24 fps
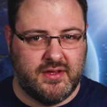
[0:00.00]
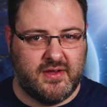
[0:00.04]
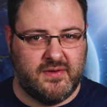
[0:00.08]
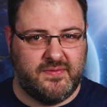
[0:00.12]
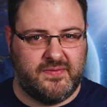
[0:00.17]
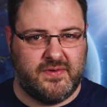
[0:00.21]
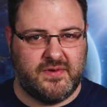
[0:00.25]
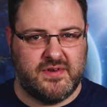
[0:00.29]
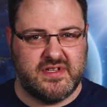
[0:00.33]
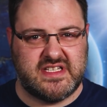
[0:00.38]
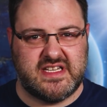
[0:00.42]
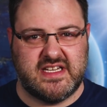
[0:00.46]

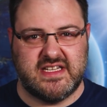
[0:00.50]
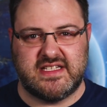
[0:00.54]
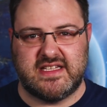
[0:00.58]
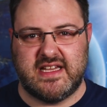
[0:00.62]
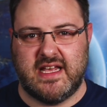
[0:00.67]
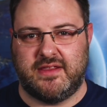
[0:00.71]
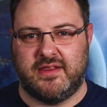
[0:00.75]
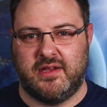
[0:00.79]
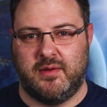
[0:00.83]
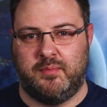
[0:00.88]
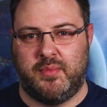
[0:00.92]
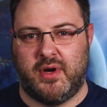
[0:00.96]
The first is
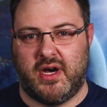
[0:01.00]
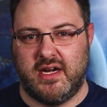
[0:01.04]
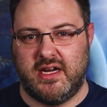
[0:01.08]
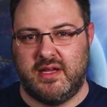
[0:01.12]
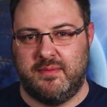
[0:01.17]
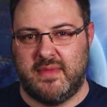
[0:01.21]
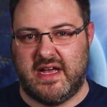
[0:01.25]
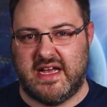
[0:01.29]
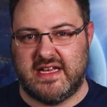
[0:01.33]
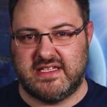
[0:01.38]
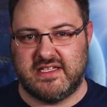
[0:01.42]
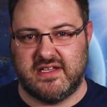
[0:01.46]
that the
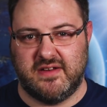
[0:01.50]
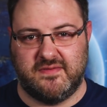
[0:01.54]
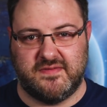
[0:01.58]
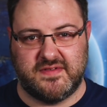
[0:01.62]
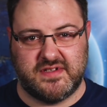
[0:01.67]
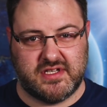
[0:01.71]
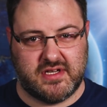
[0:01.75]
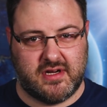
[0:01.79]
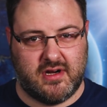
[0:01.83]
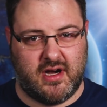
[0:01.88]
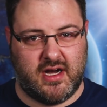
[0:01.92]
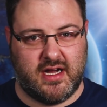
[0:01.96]
body mass
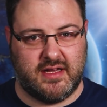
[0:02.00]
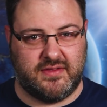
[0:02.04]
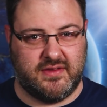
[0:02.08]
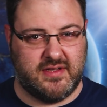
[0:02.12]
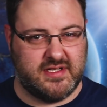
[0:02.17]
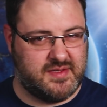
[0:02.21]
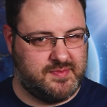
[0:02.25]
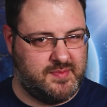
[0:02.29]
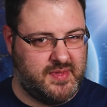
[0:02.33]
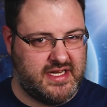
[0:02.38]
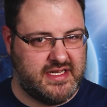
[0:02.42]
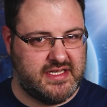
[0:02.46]
of Scott,
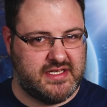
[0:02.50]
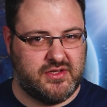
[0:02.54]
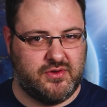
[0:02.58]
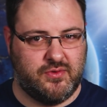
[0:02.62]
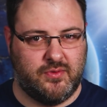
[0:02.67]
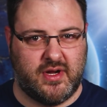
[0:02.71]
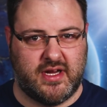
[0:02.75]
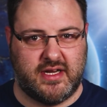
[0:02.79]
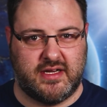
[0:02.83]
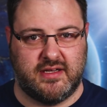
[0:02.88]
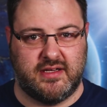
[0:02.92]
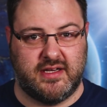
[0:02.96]
the space
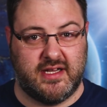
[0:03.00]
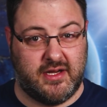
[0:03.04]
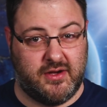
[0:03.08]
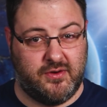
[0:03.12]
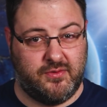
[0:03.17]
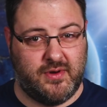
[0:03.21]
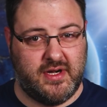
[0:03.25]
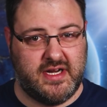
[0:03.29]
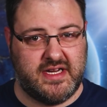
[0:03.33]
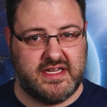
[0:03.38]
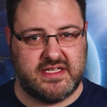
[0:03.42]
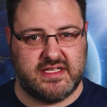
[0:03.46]
twin,
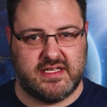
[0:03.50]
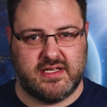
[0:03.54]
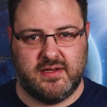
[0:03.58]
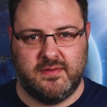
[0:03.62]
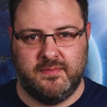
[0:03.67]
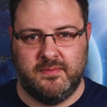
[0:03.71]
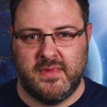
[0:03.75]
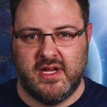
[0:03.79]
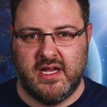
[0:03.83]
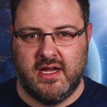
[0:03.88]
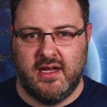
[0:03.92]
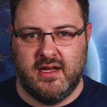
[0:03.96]
decreased.